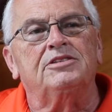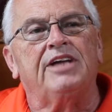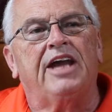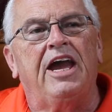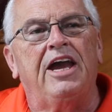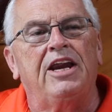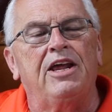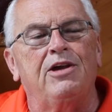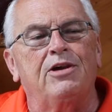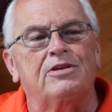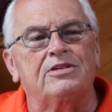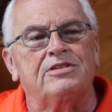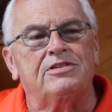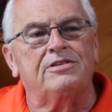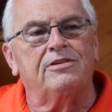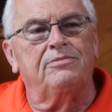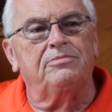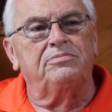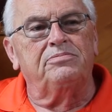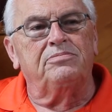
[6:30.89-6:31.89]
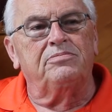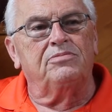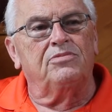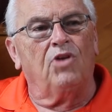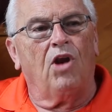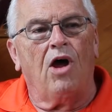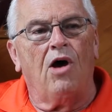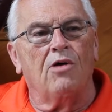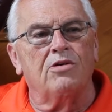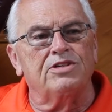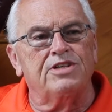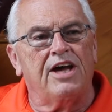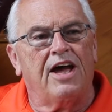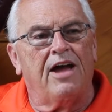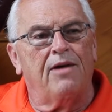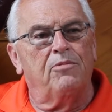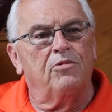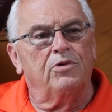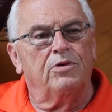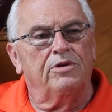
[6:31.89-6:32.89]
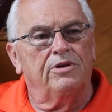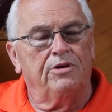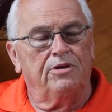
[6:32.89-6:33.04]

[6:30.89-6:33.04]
Katie is a long-time